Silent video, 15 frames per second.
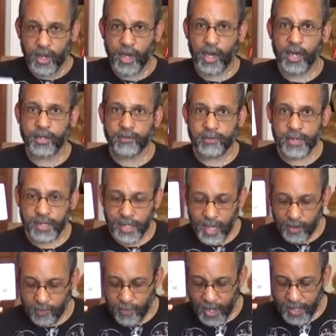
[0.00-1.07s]
honoring
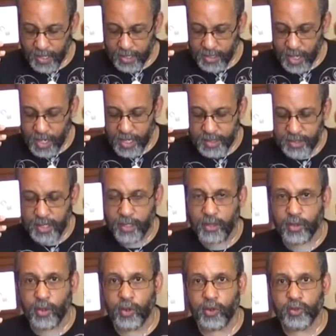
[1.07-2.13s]
and recognizing
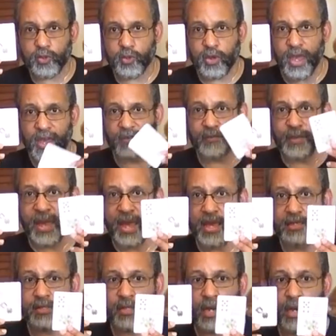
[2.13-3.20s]
those who have
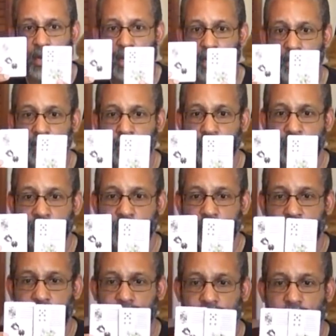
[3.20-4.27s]
passed on,
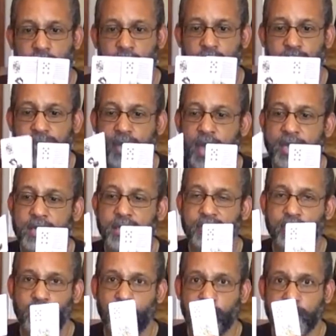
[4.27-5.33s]
going with the idea
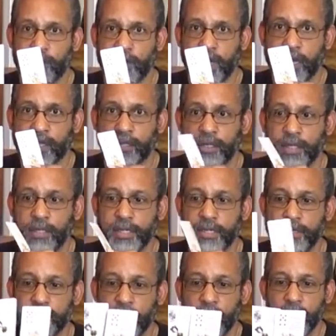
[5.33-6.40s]
of order and
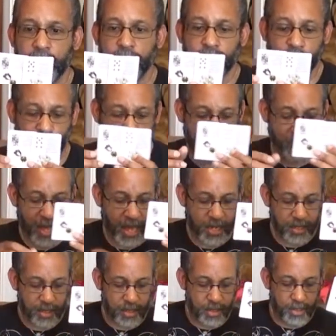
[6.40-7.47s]
lilies. So with
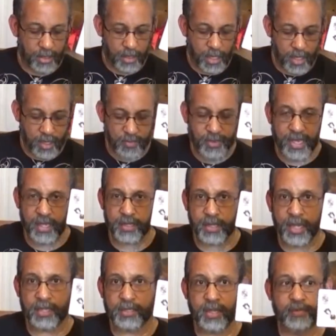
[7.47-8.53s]
that, it could be
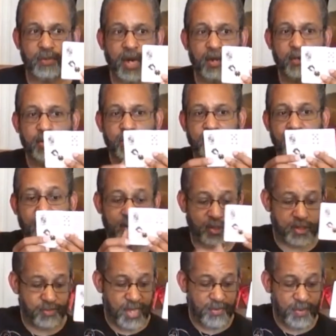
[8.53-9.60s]
like somebody who has
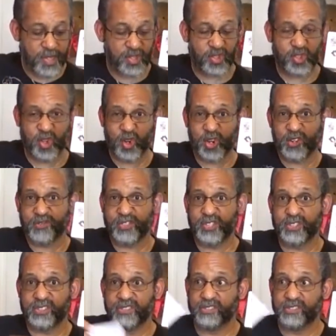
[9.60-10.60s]
actually maybe served